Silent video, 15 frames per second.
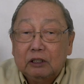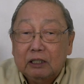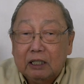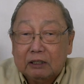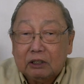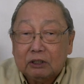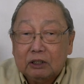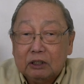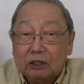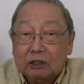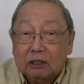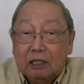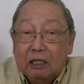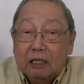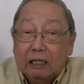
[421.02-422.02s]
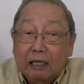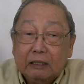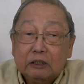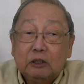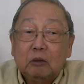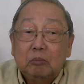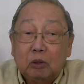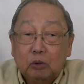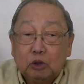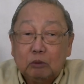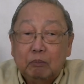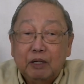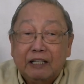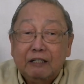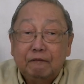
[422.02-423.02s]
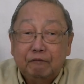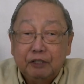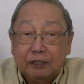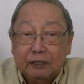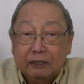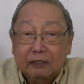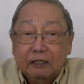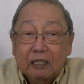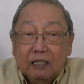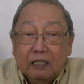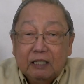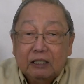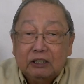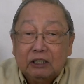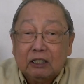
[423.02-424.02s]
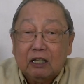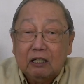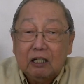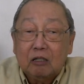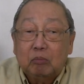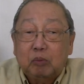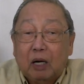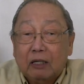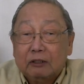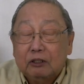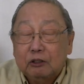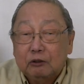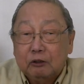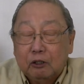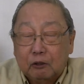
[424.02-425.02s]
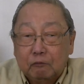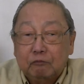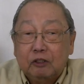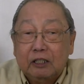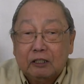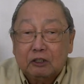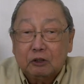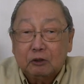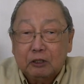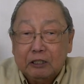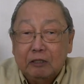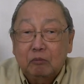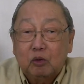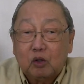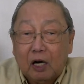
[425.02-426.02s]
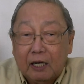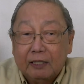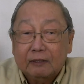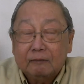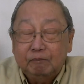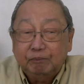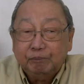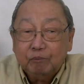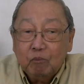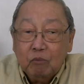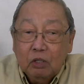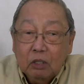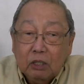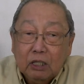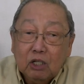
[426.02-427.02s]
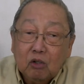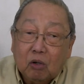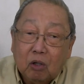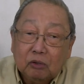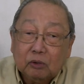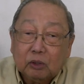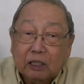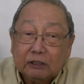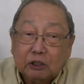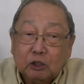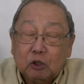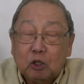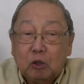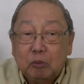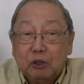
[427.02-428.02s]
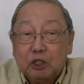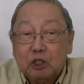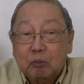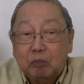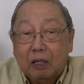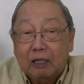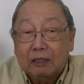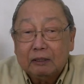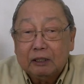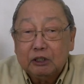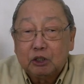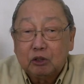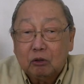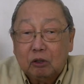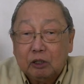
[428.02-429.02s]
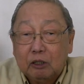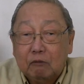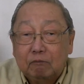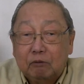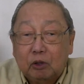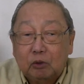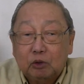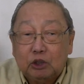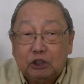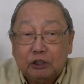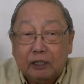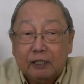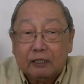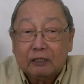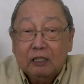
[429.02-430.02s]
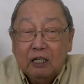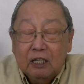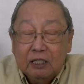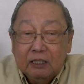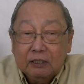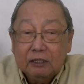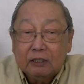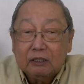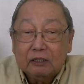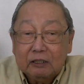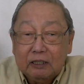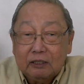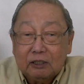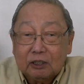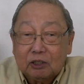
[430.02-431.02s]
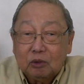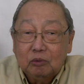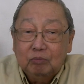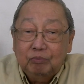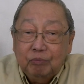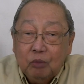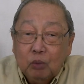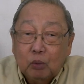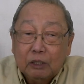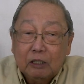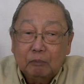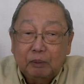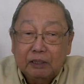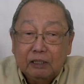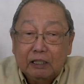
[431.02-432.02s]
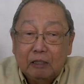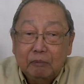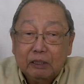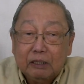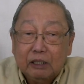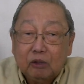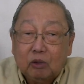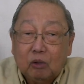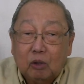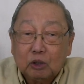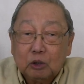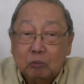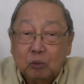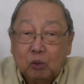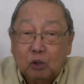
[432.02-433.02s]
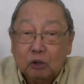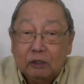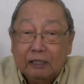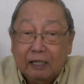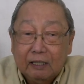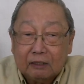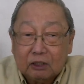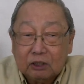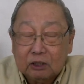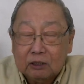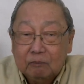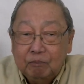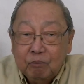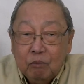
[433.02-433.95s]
the Nazis as the most benefited, as a clear party of the extreme right. In contrast, the Communist Party saw their vote share decreased, where the pandemic had caused more deaths.